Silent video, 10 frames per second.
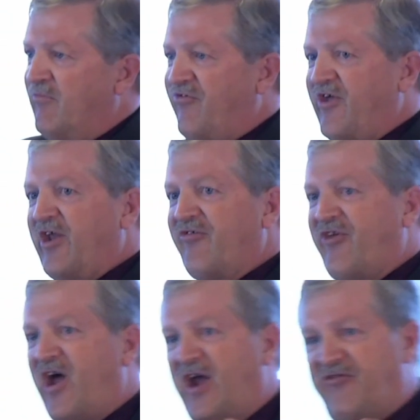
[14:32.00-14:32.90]
Set
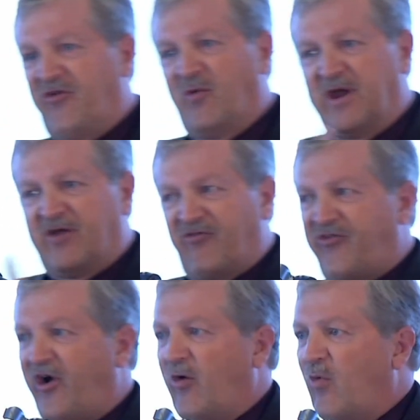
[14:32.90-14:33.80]
aside so we can
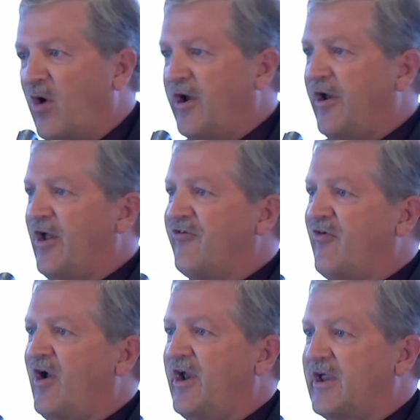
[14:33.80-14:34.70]
start working on
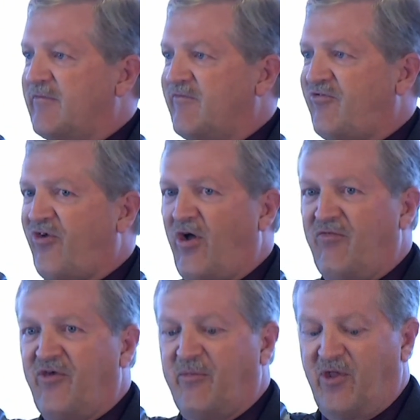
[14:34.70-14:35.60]
trying to
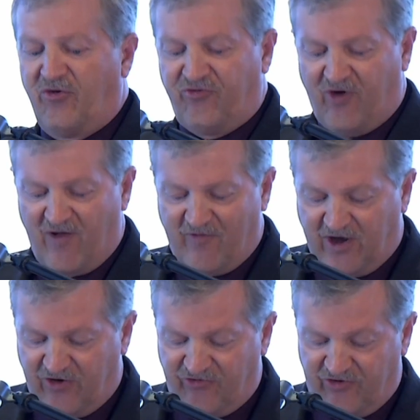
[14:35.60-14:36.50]
solve some of those
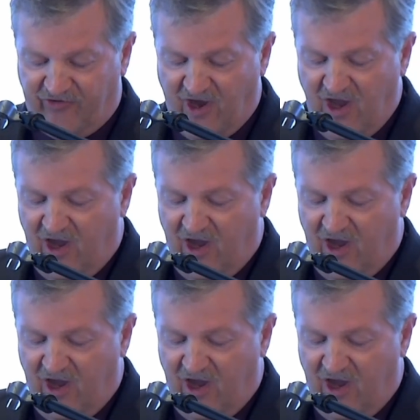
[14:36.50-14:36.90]
traffic issues.